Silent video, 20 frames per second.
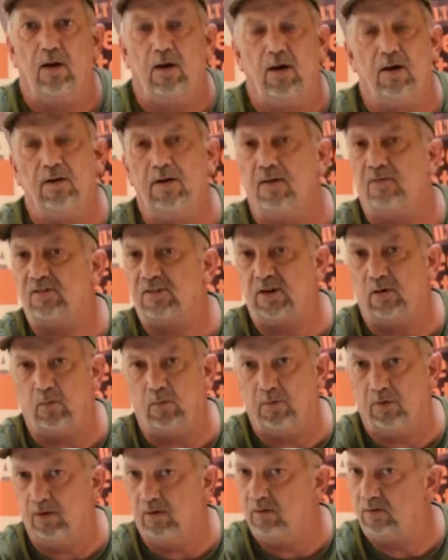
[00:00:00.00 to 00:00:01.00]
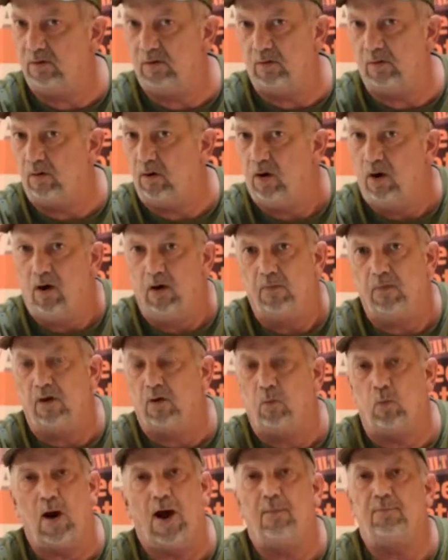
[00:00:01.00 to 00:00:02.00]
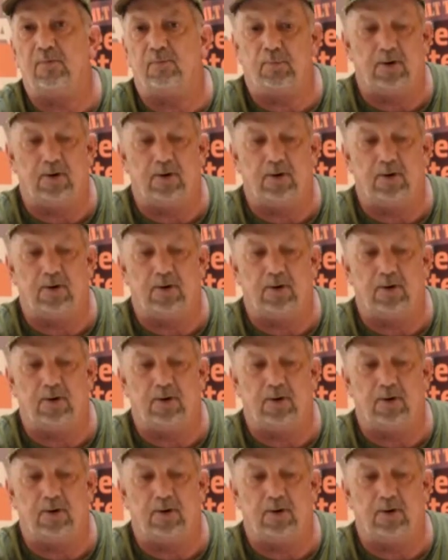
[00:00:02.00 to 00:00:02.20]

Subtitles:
and you have several things that are wrapped in